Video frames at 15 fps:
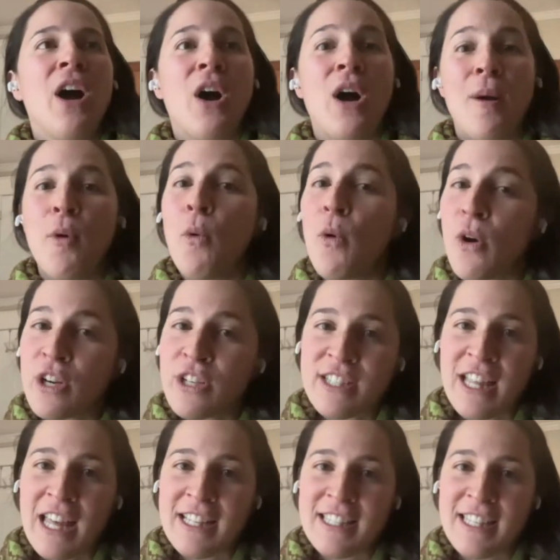Um, or
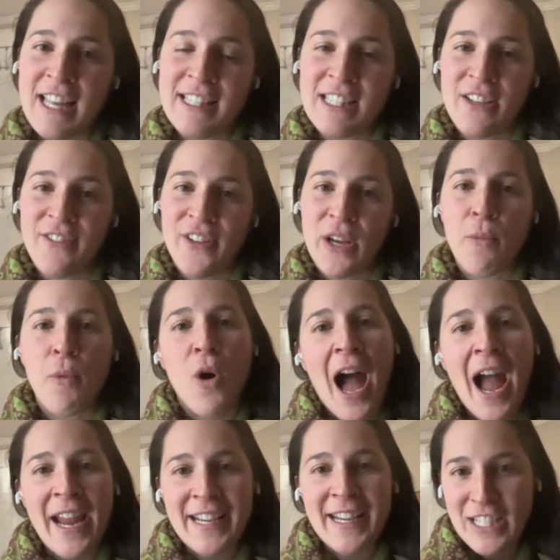just that sense of like, well,
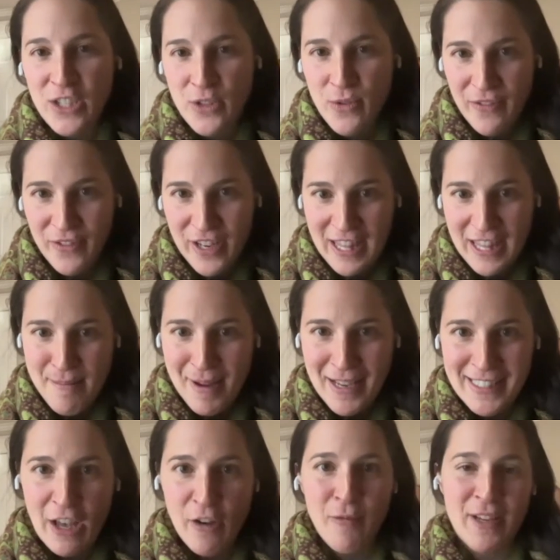I need to do everything
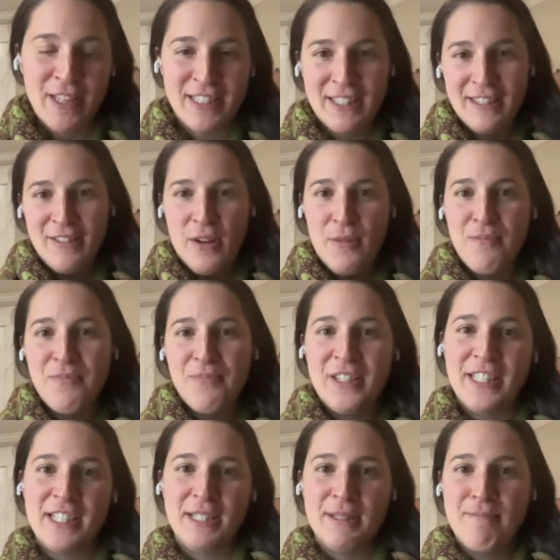myself because you know
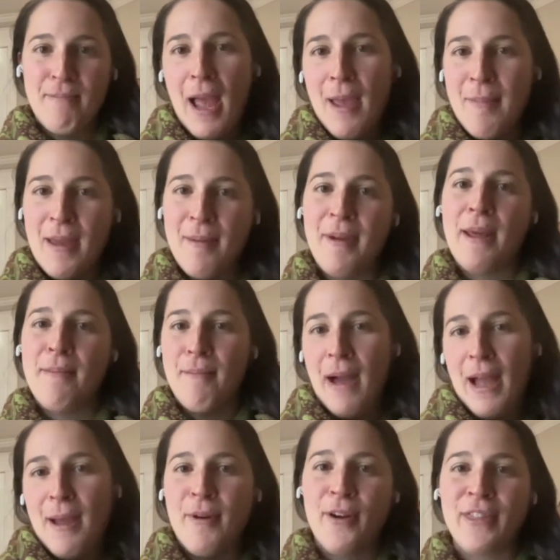this is my baby and
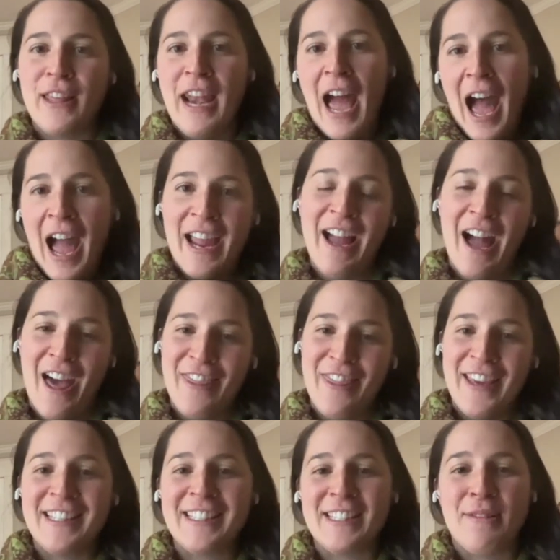my birth, and I got
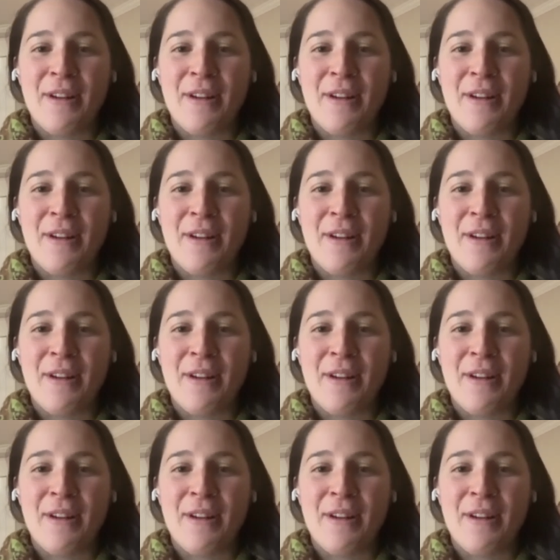this,